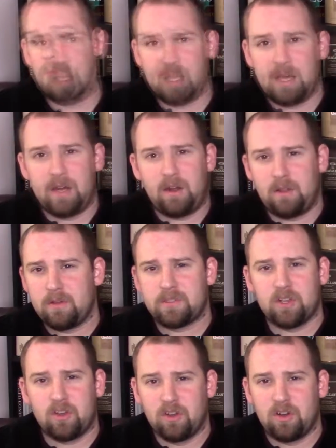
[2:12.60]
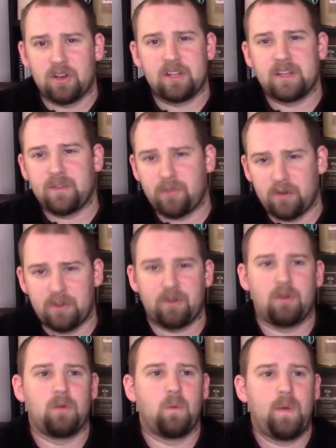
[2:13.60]
And all those are good and different in their
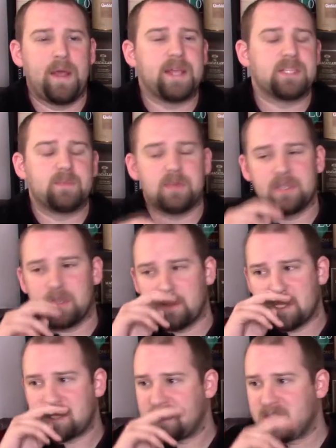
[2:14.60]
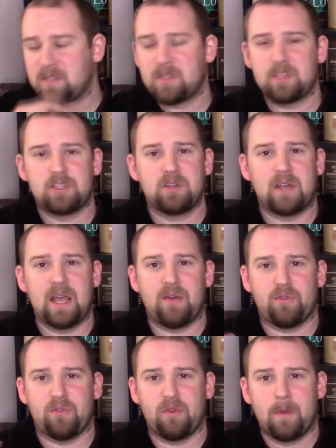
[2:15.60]
own ways, but you know they they, they should
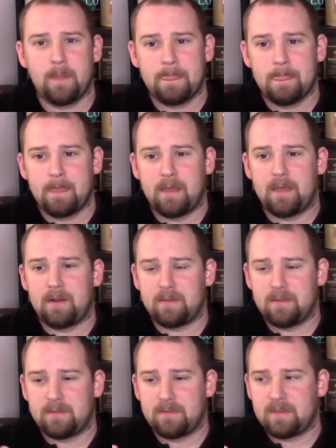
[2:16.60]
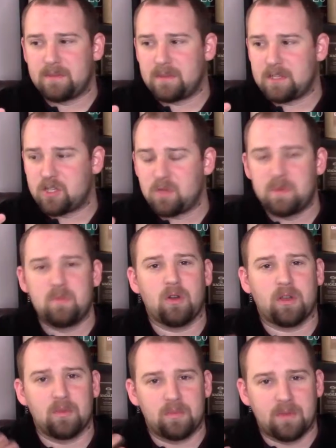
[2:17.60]
have you know they, they should be more
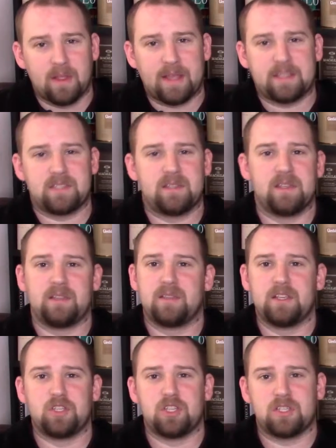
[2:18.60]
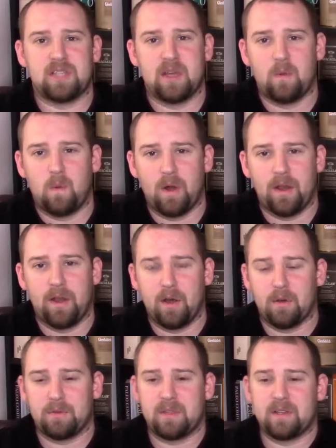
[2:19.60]
complex than than just that one
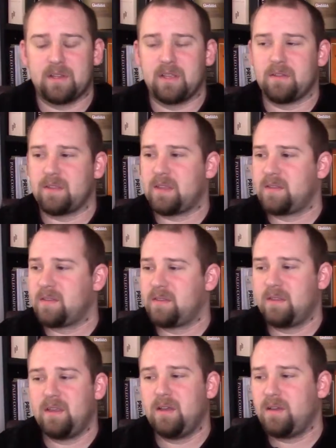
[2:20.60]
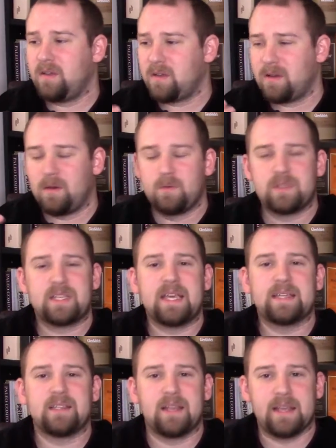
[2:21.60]
note. And you know they you know, all whiskey
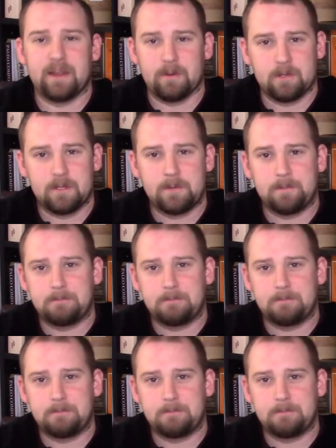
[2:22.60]
has layers.